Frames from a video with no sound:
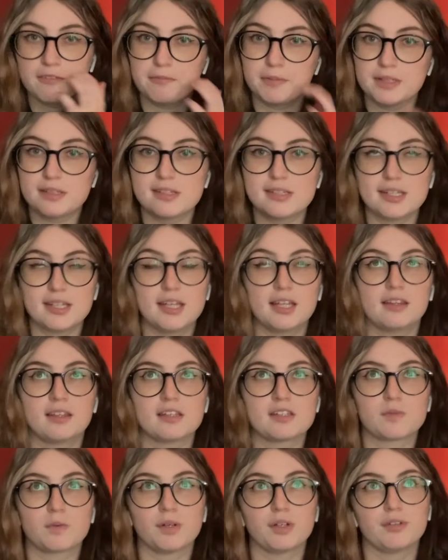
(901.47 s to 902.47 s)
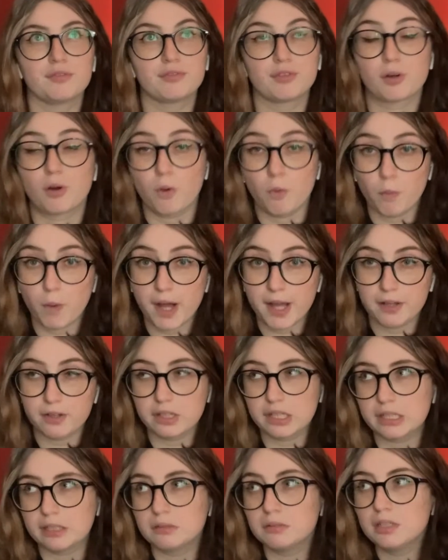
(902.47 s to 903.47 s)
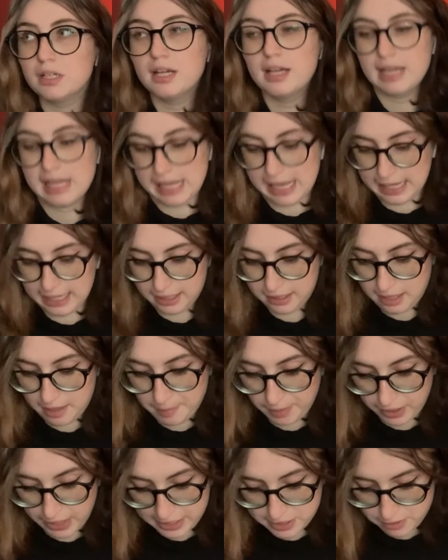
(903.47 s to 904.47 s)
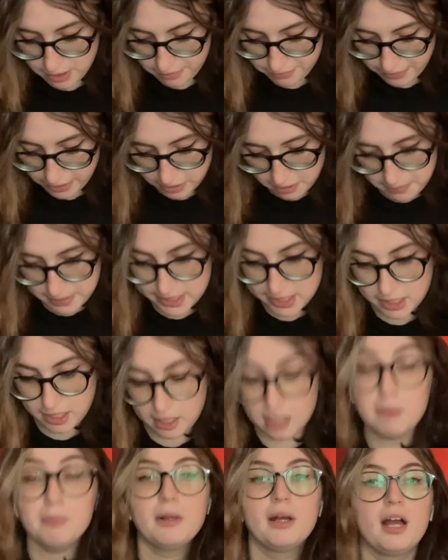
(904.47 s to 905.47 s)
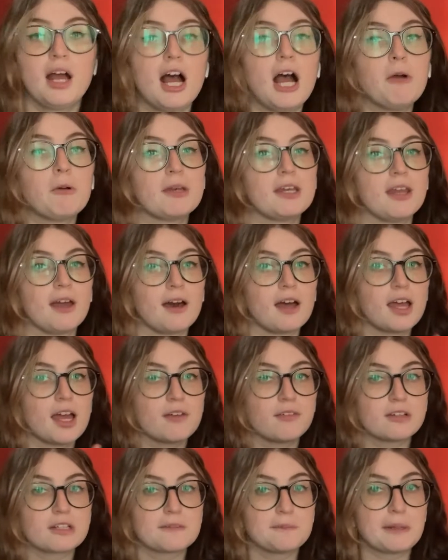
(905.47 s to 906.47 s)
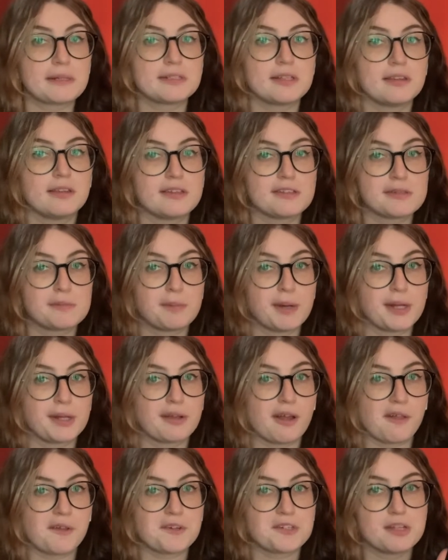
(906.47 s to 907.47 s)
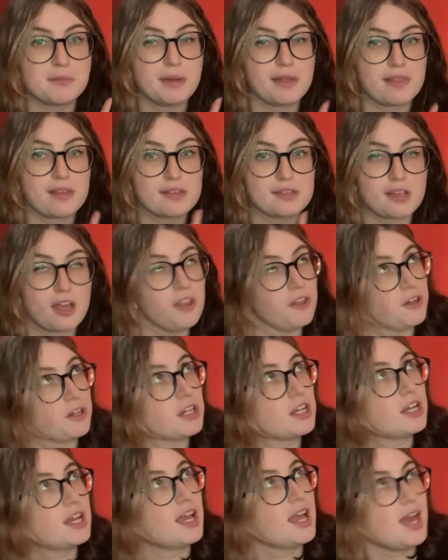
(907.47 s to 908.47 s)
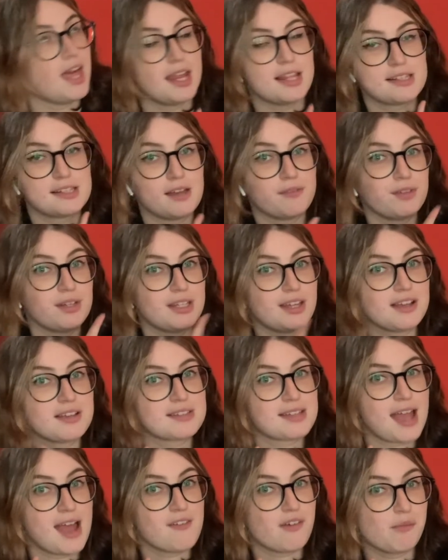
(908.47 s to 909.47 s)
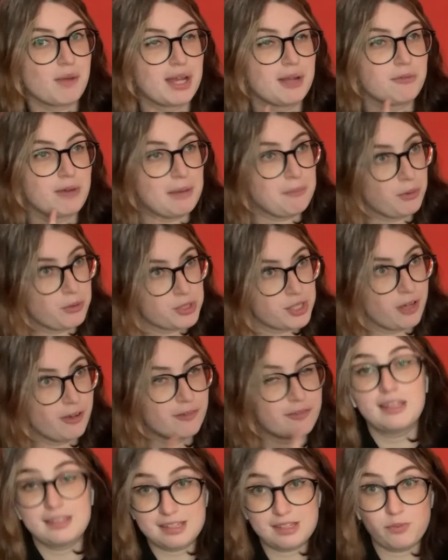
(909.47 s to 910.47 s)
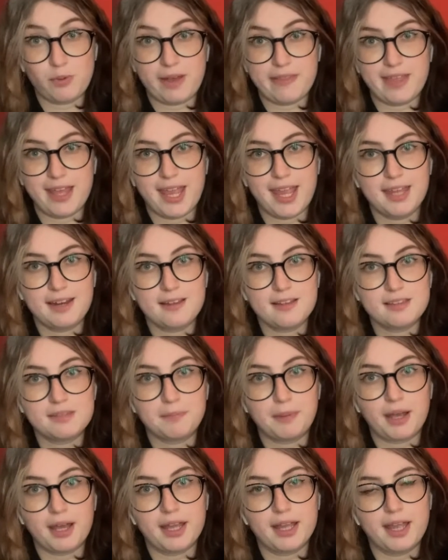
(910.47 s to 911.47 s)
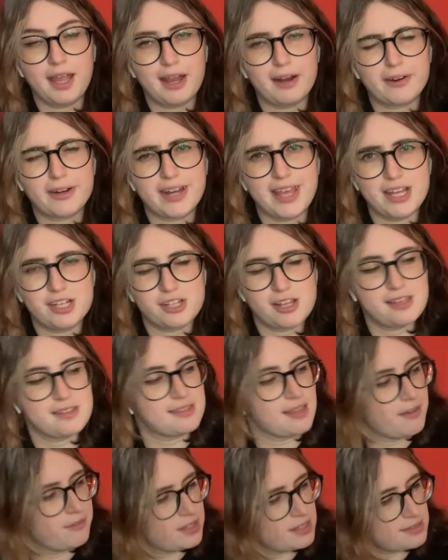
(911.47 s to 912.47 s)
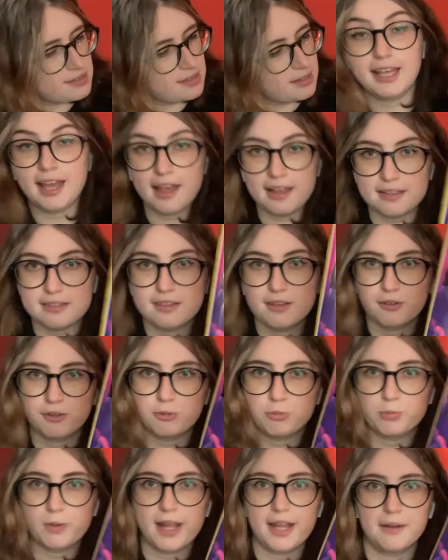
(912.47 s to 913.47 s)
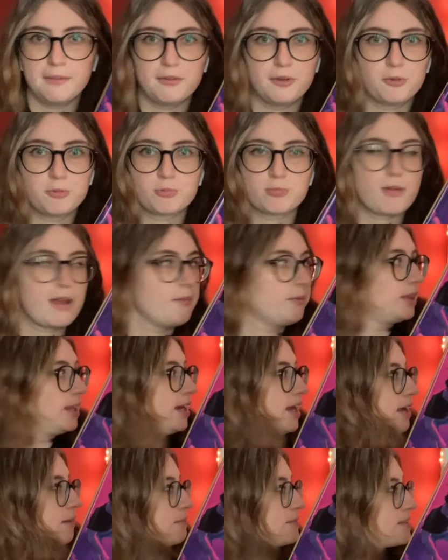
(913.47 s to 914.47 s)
been seeing this one for a while now, and I'm glad to have finally picked it up. I would not have expected this spine color to be this color, and it's definitely nice to have on my rainbow shelf. This is Why They Hate Us by Erin H. Aceves. Yes, great with the names.